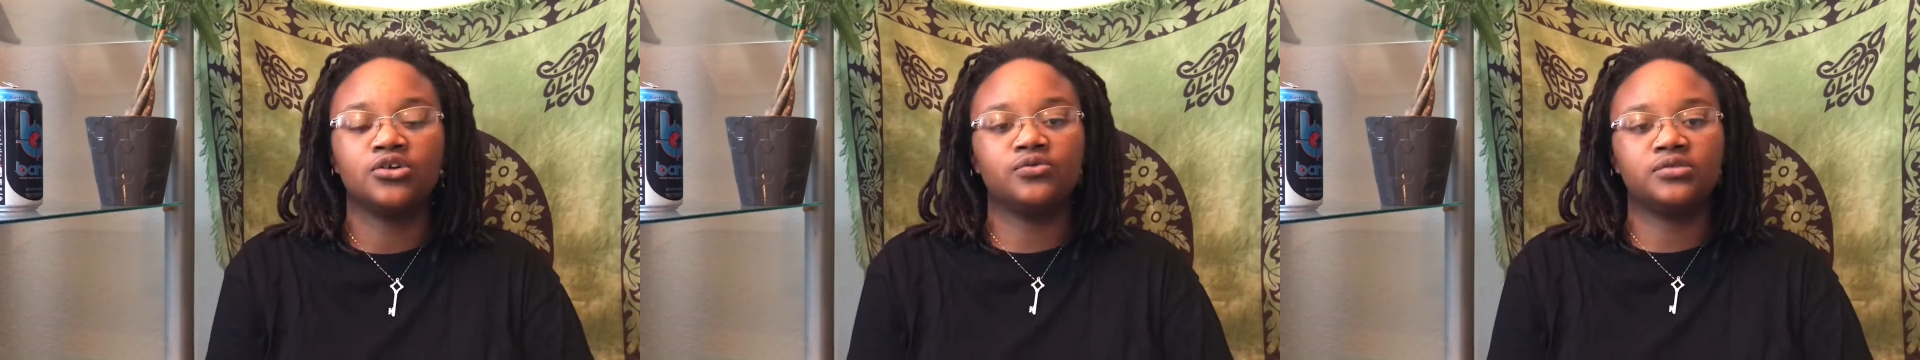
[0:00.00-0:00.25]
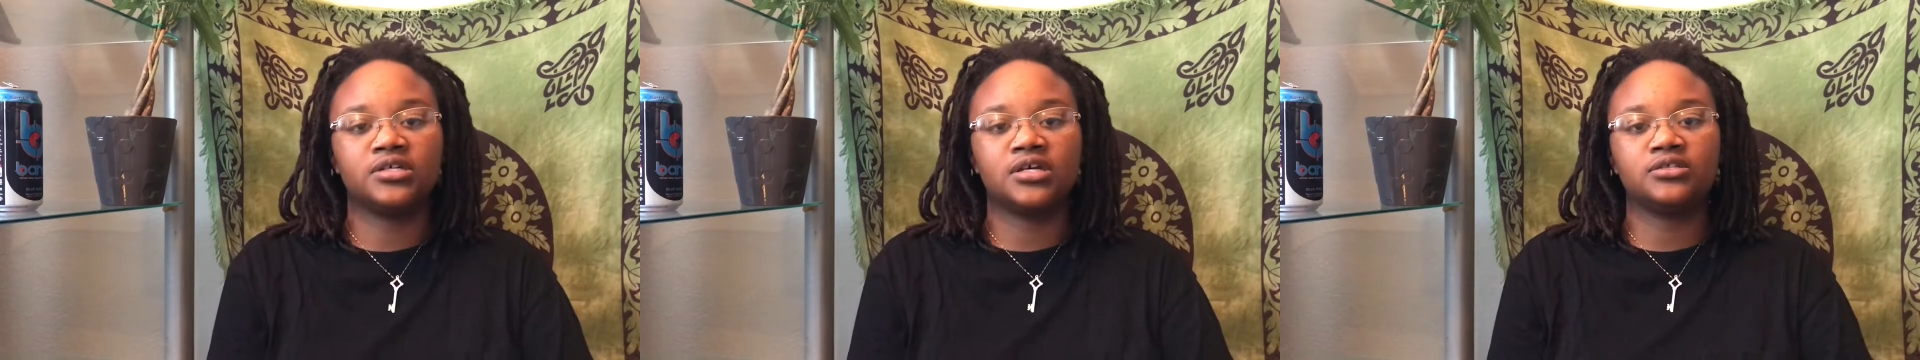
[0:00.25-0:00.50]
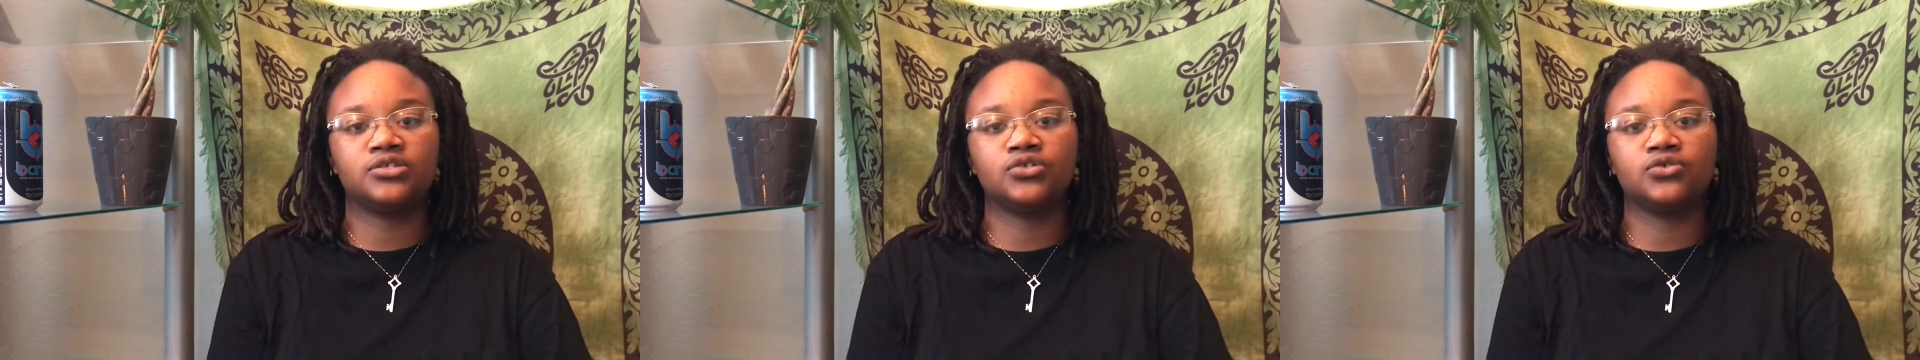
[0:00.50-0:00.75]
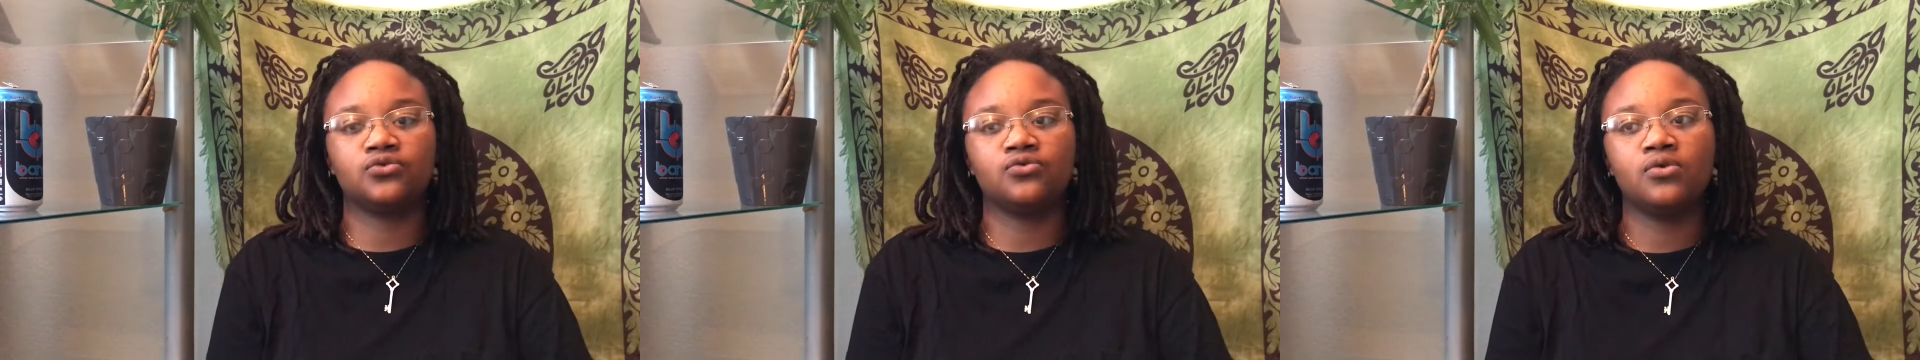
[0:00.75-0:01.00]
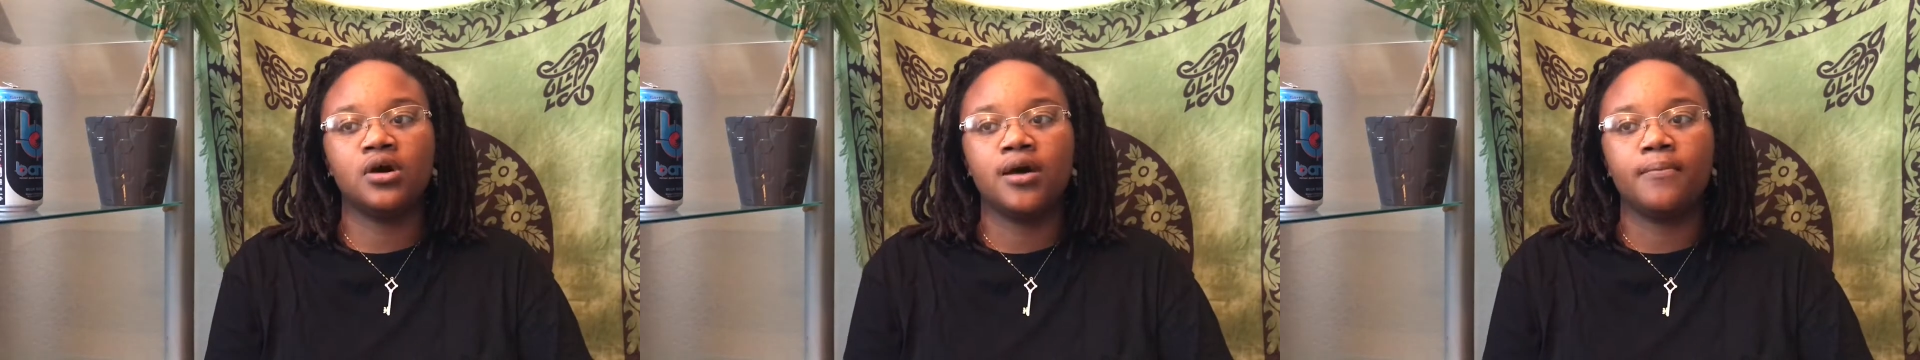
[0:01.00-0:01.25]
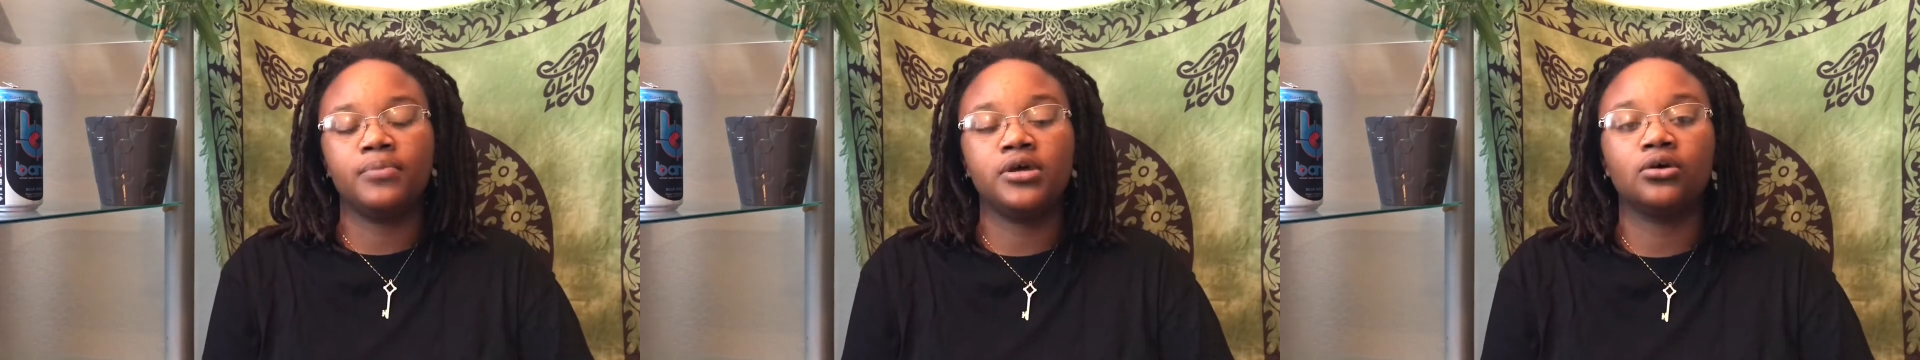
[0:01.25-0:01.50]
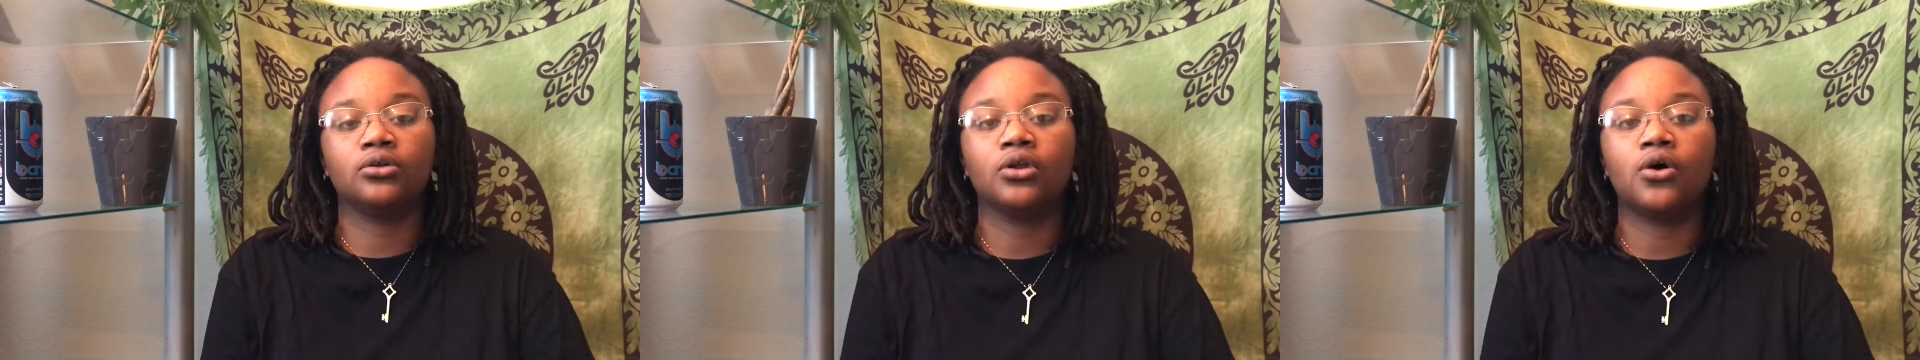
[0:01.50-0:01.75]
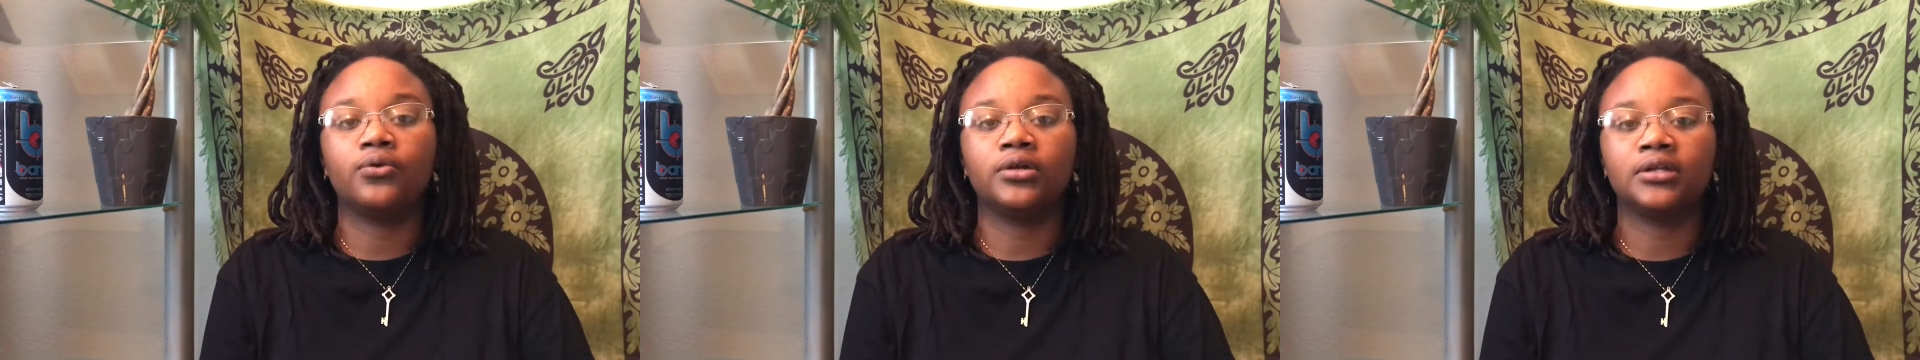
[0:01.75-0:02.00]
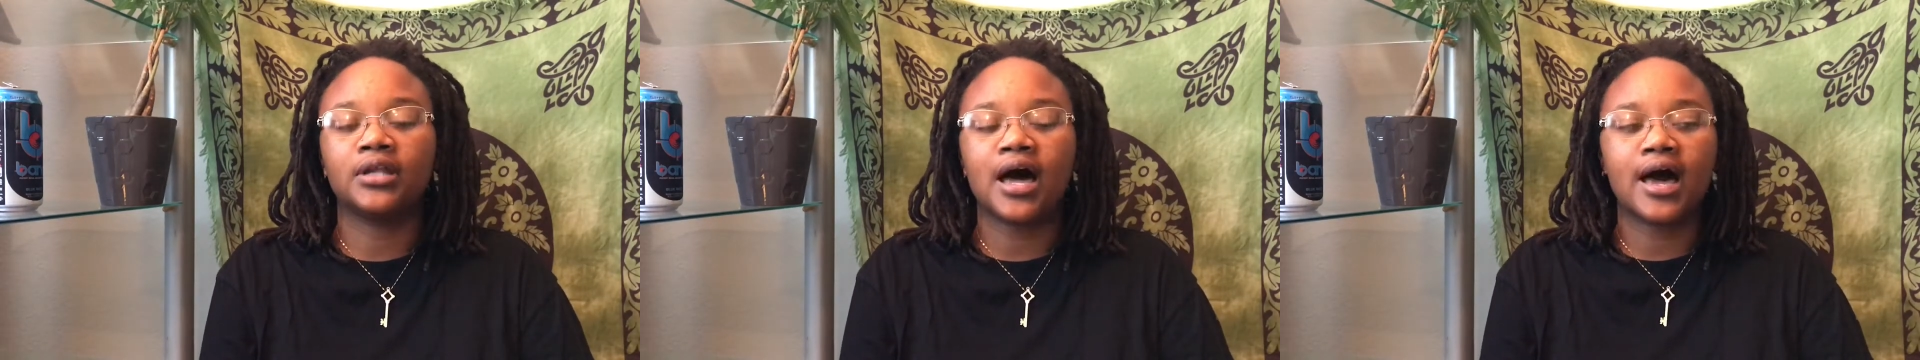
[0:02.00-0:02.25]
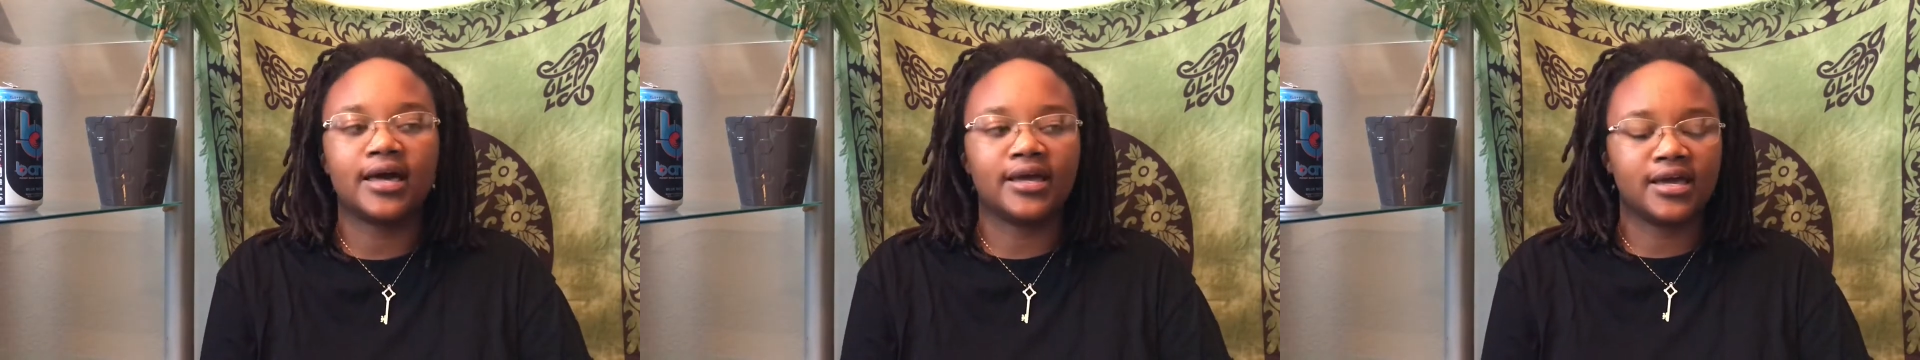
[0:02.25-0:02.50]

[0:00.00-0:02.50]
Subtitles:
you tend to be alone a lot.